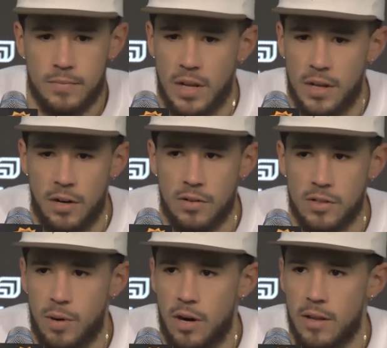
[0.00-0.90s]
You know,
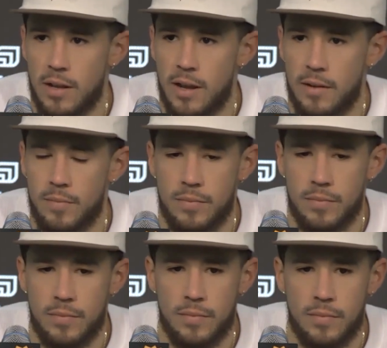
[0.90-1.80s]
it's part of the game.
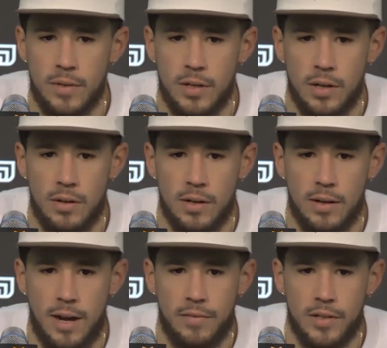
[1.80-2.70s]
You know, I
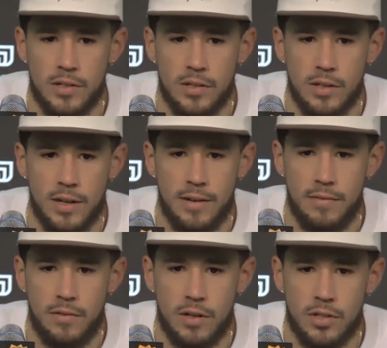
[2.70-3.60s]
obviously get
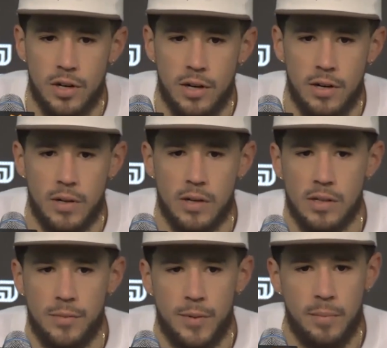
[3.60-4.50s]
frustrated
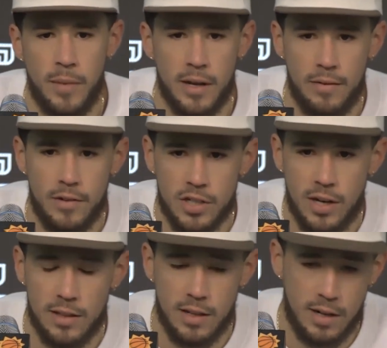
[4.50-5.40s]
because I want to make every
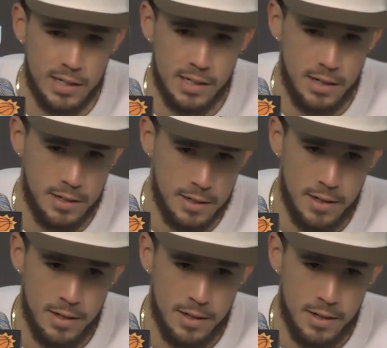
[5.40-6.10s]
shot that I take.